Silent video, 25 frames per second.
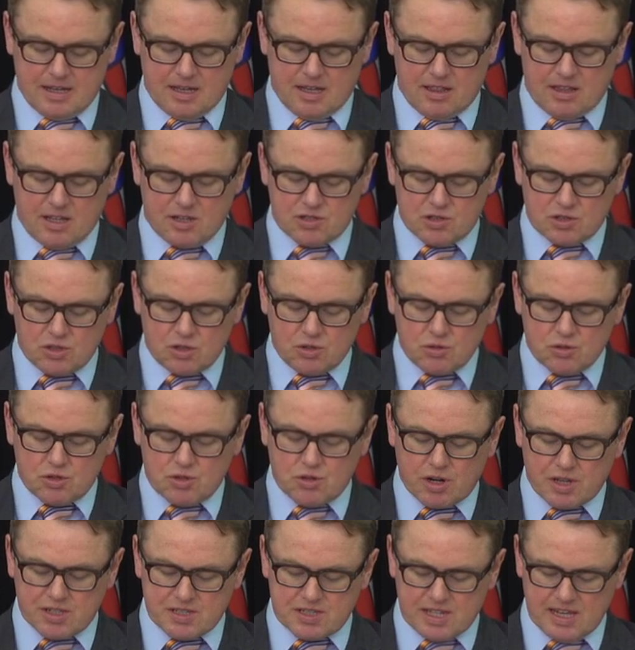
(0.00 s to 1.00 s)
This new
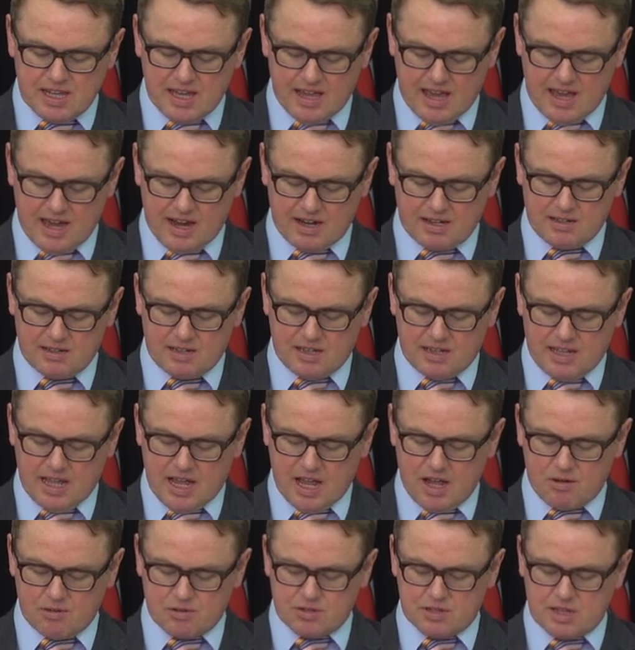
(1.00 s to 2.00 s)
Trustee Act
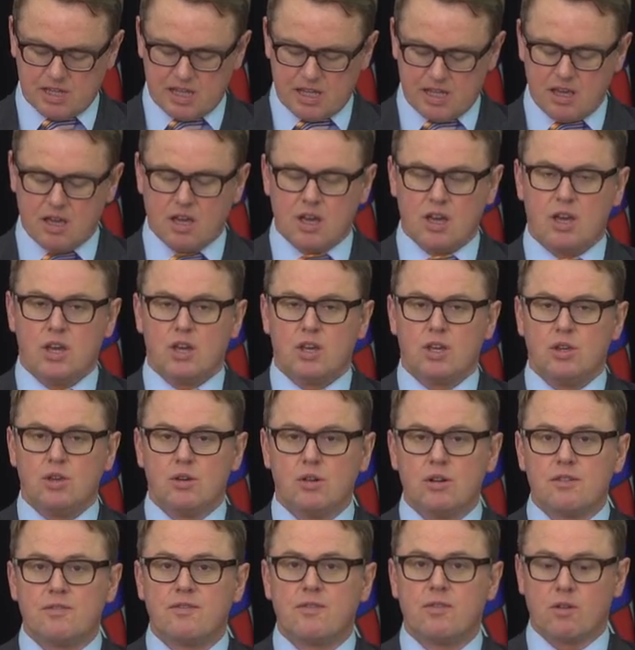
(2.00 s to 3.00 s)
allows the
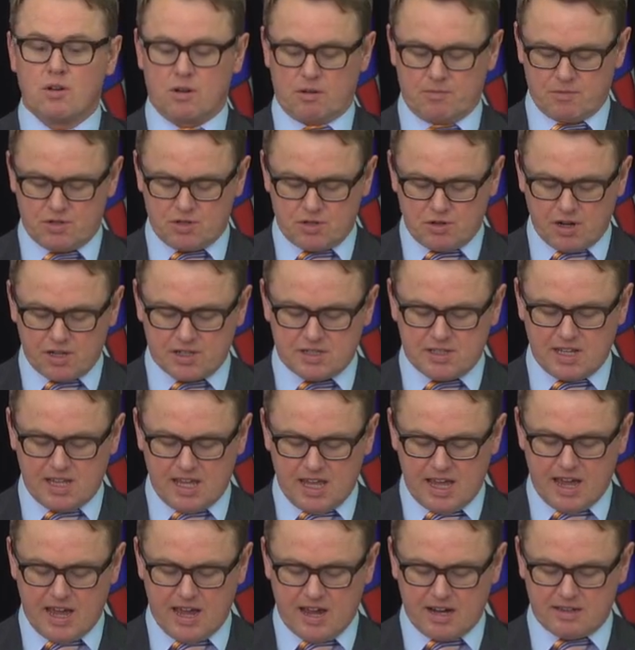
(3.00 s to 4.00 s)
Uniform
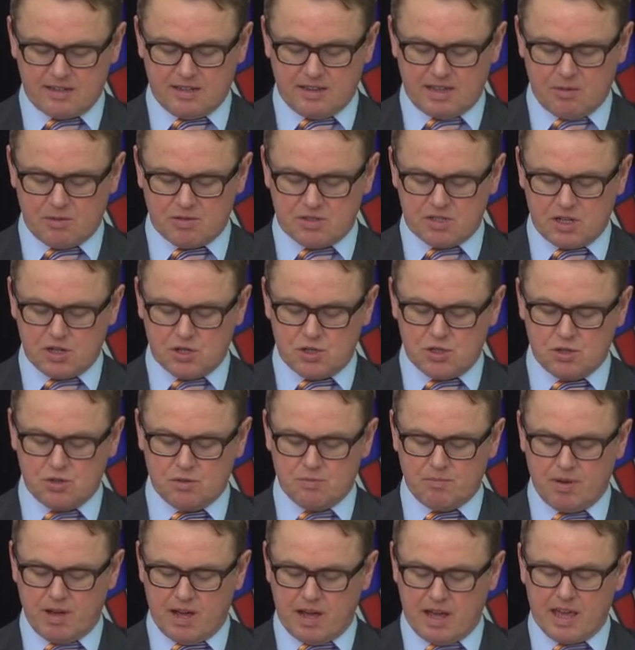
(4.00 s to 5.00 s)
Trustee Act that was
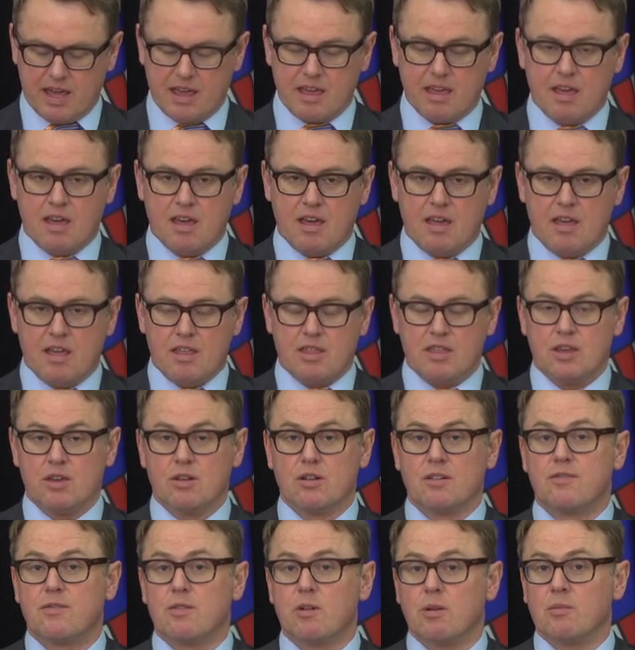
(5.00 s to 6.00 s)
issued by the
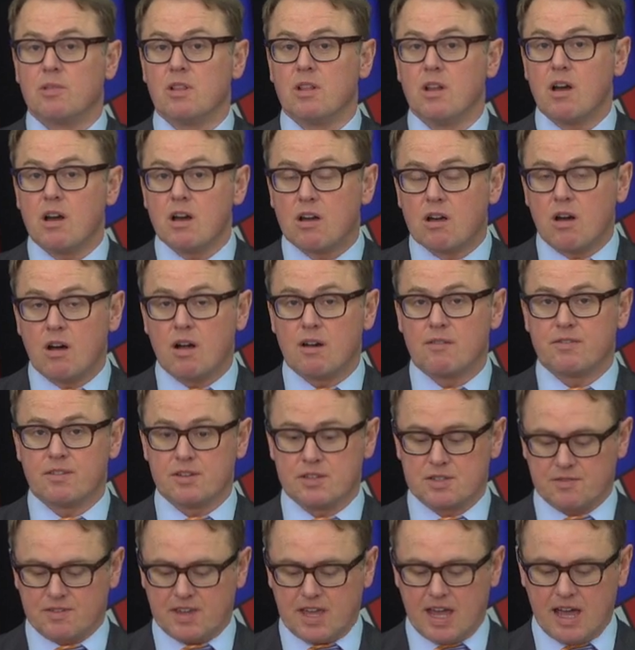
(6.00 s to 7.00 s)
Uniform Law
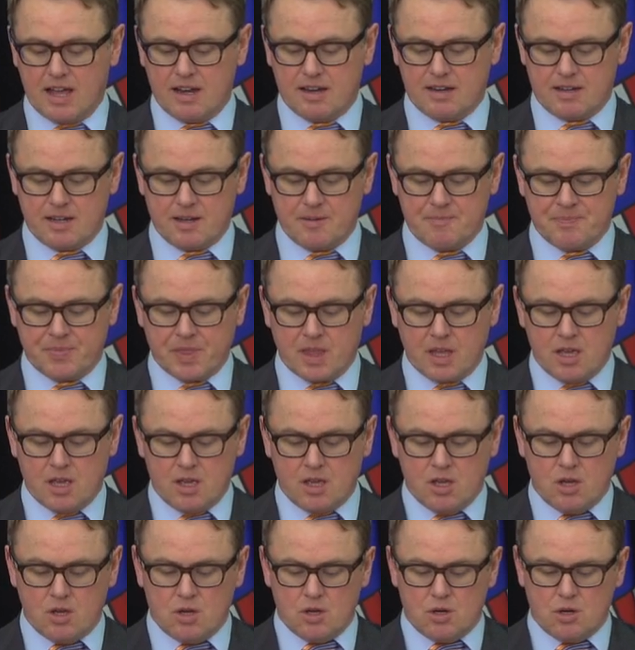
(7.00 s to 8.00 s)
Conference of Canada
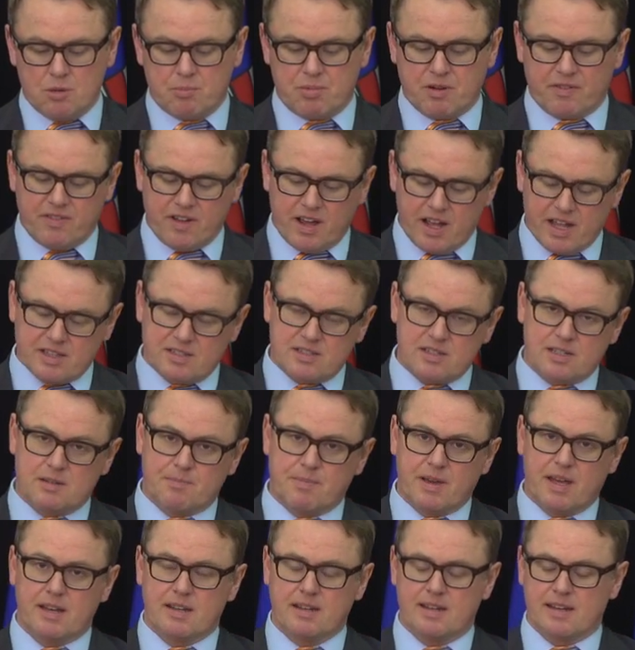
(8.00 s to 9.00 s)
who provides
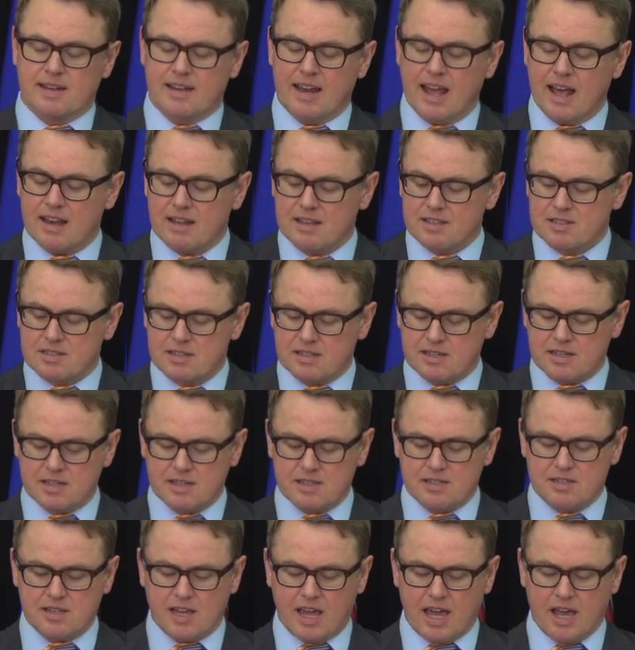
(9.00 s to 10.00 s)
independent
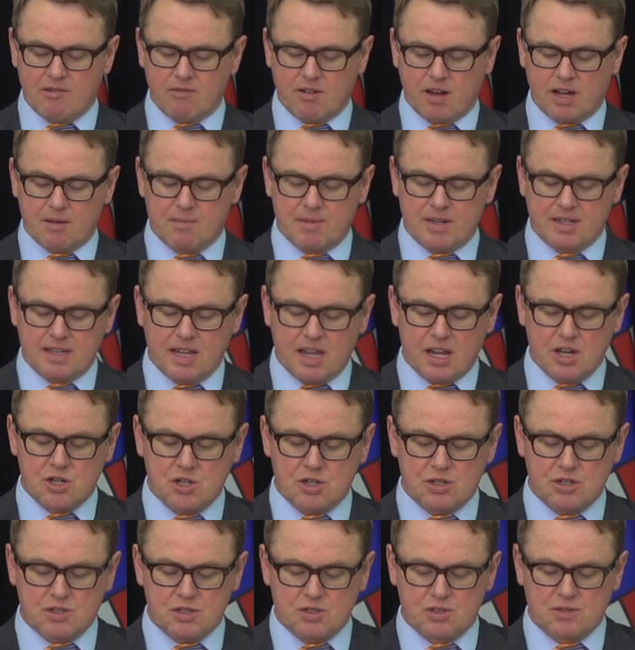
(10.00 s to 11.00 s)
analysis and
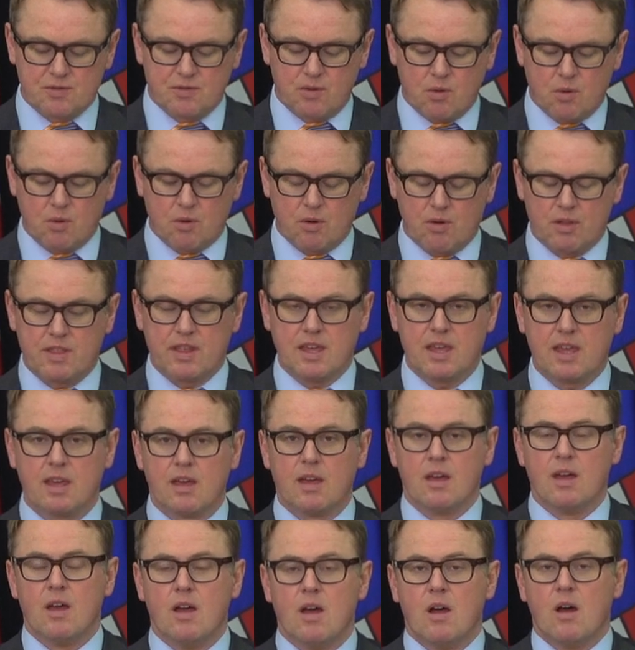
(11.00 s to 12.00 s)
recommendations for the
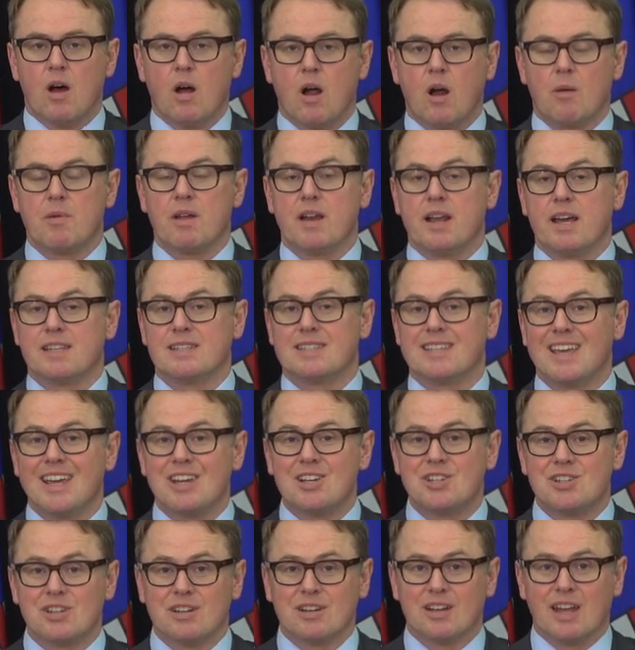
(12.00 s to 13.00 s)

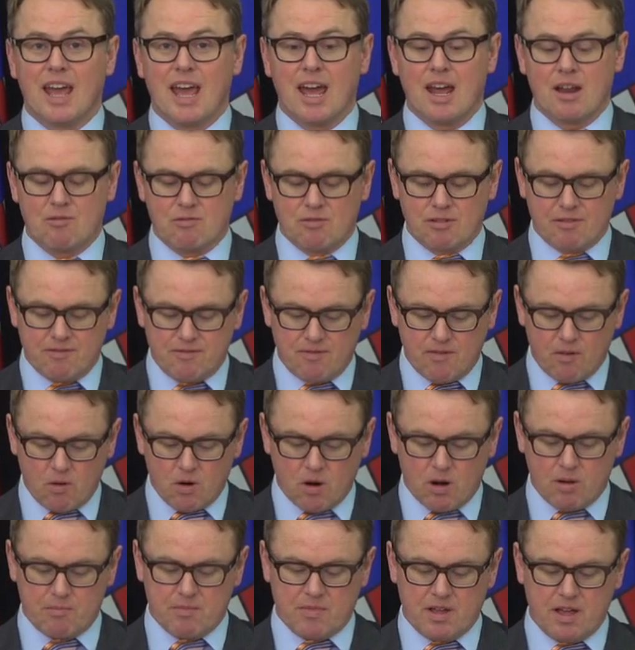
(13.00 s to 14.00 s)
harmonization and
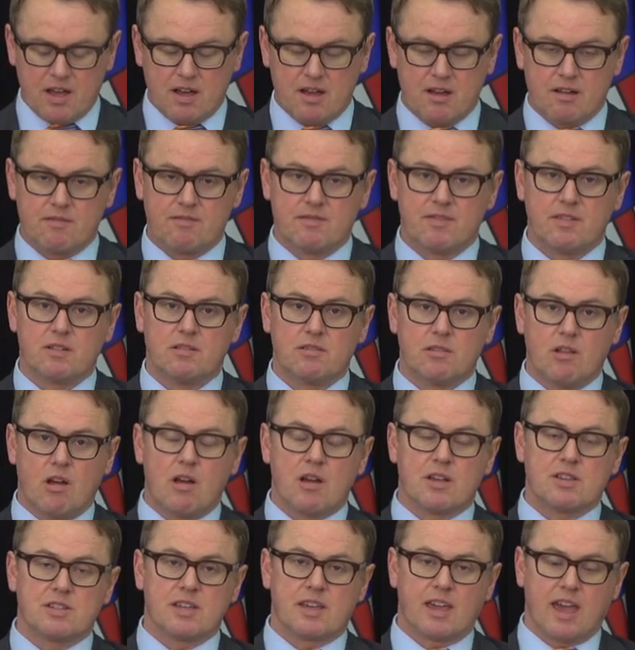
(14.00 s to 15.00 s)
reform of
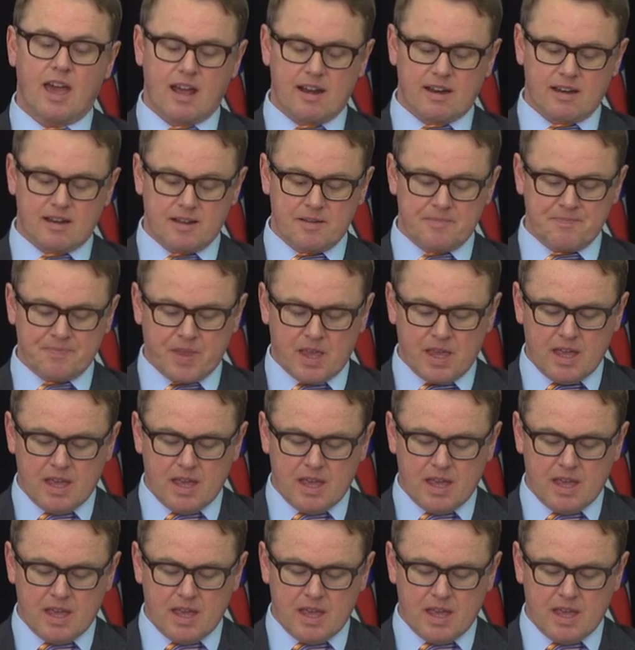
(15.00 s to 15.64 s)
laws in Canada.